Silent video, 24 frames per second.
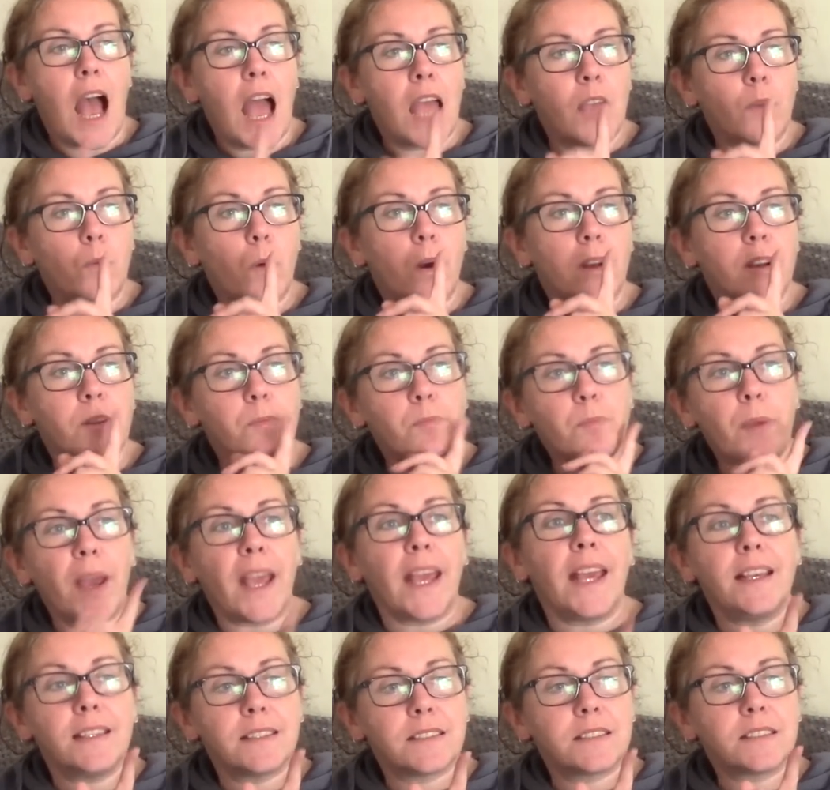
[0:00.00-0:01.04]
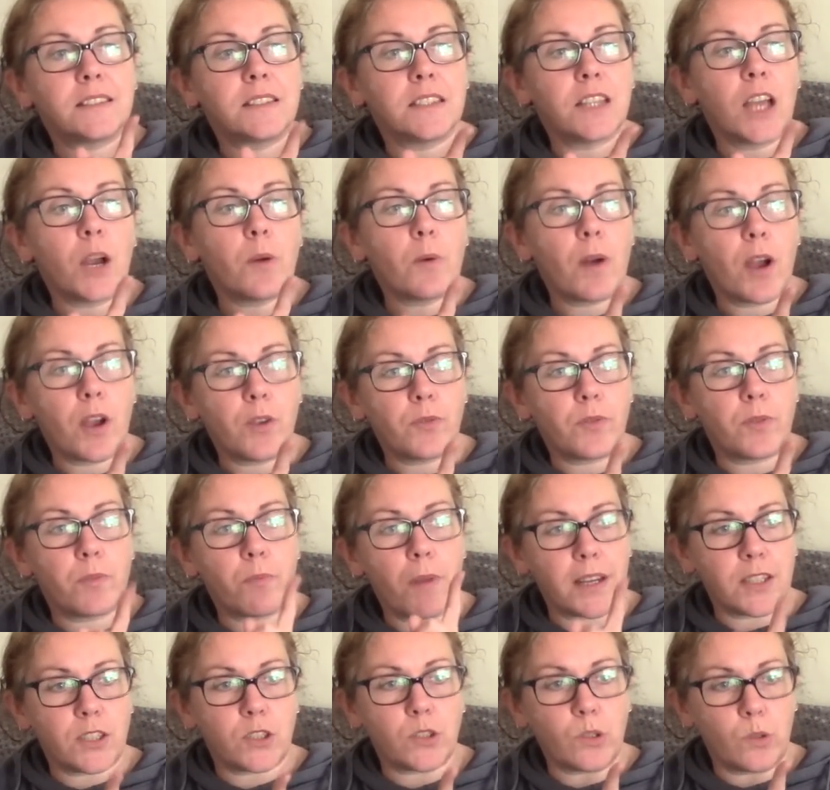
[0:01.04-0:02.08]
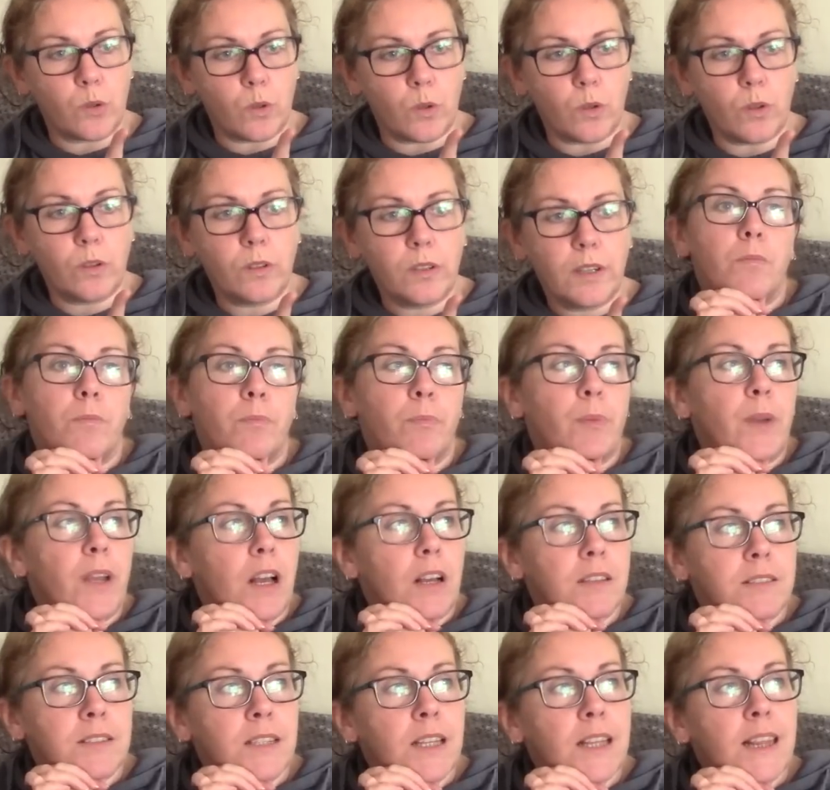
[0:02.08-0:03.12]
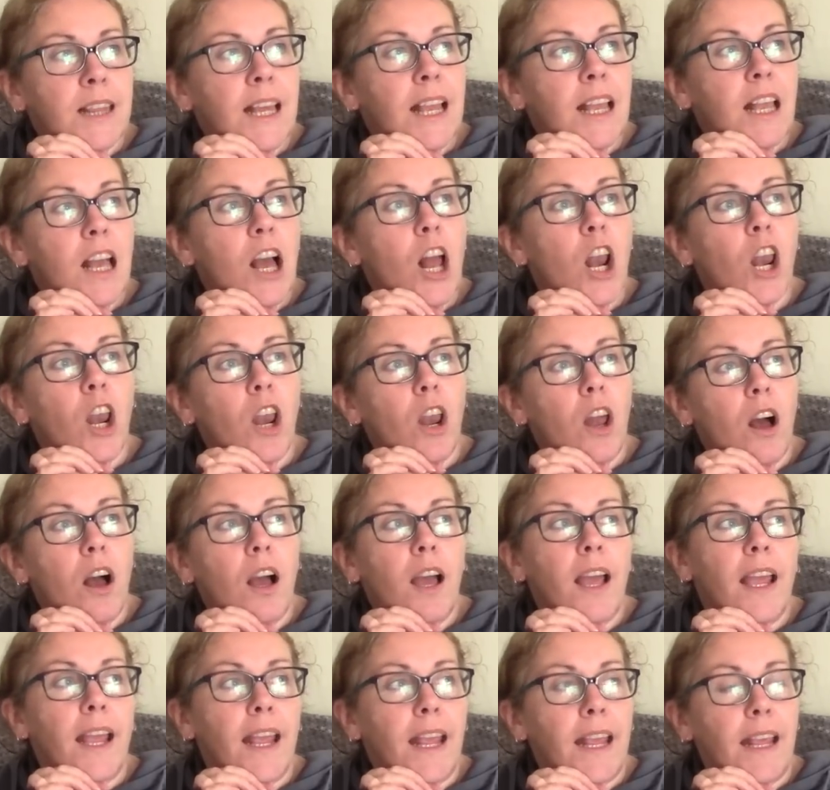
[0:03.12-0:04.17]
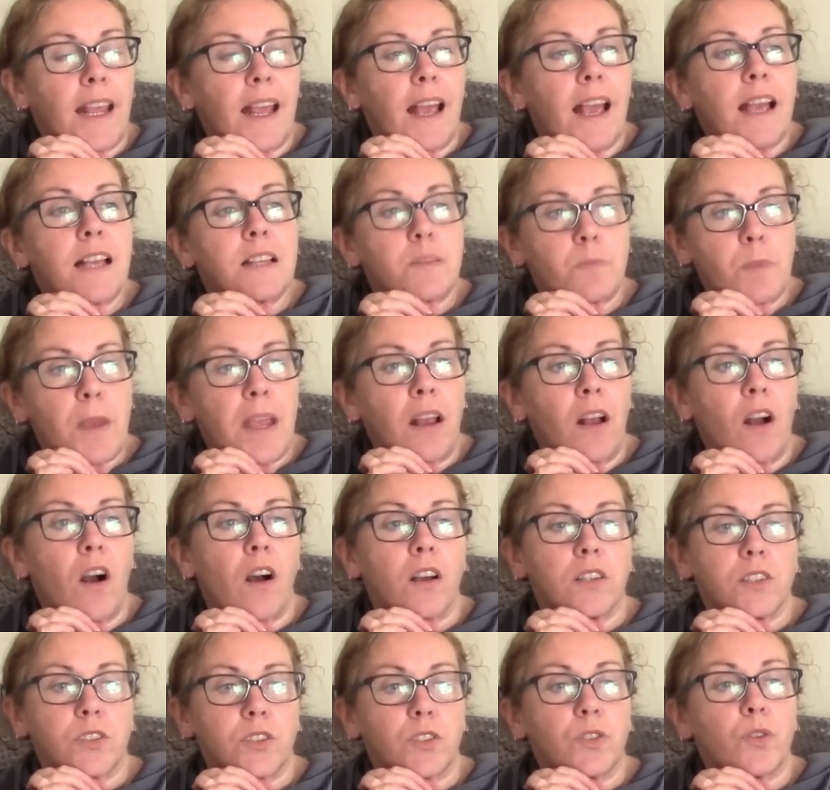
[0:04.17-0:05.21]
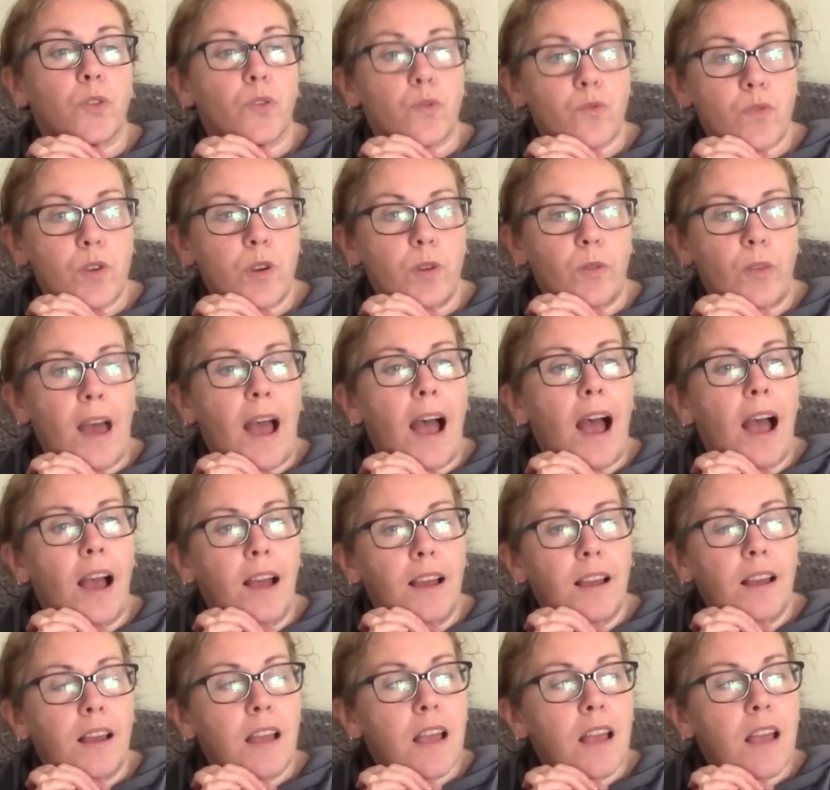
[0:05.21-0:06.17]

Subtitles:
I want a piece to go over my door, because I think a lot of heat is being lost through that.